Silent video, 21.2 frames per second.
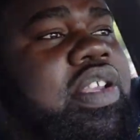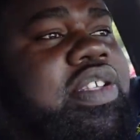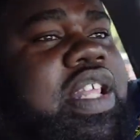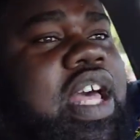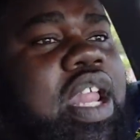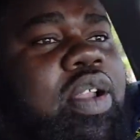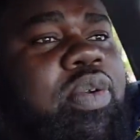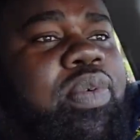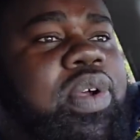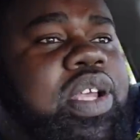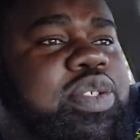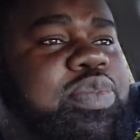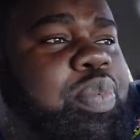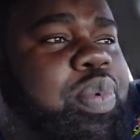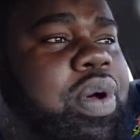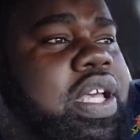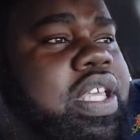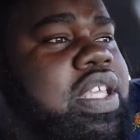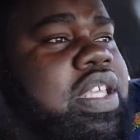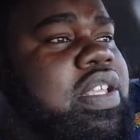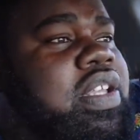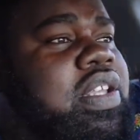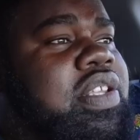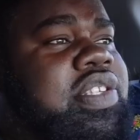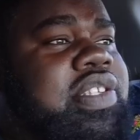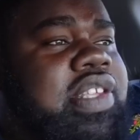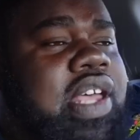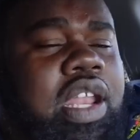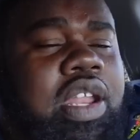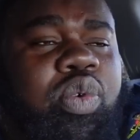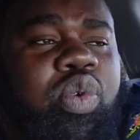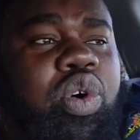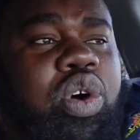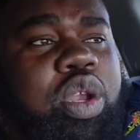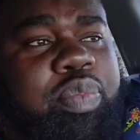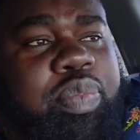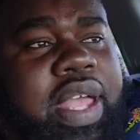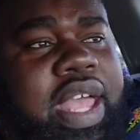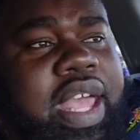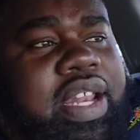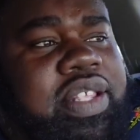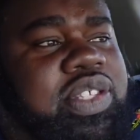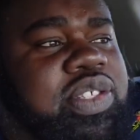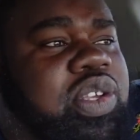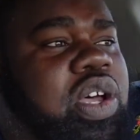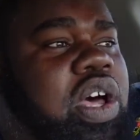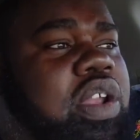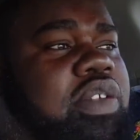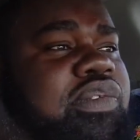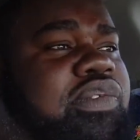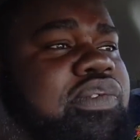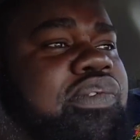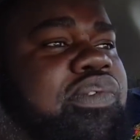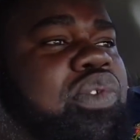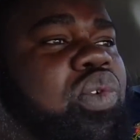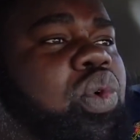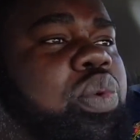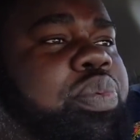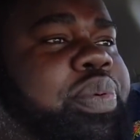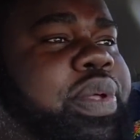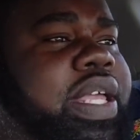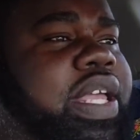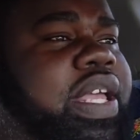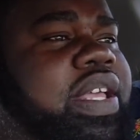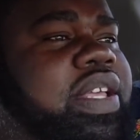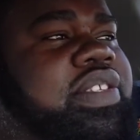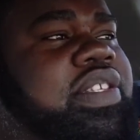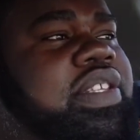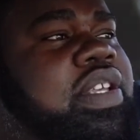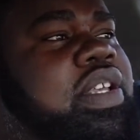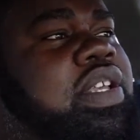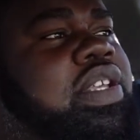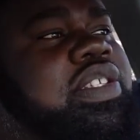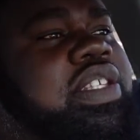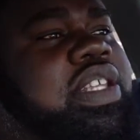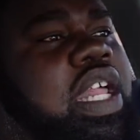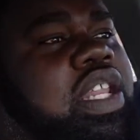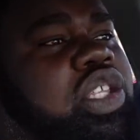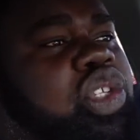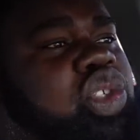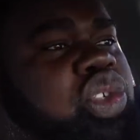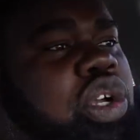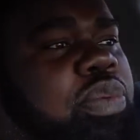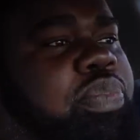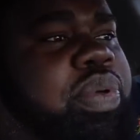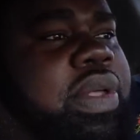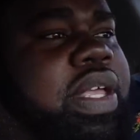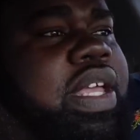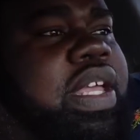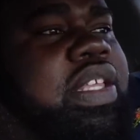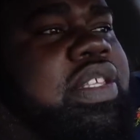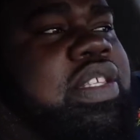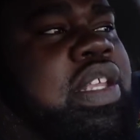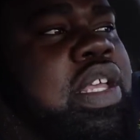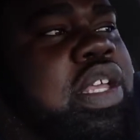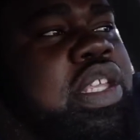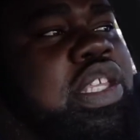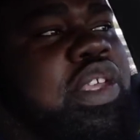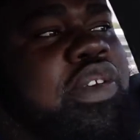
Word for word: It's not a rust bucket, solid quarter pans, solid floor pans, solid trunk pans.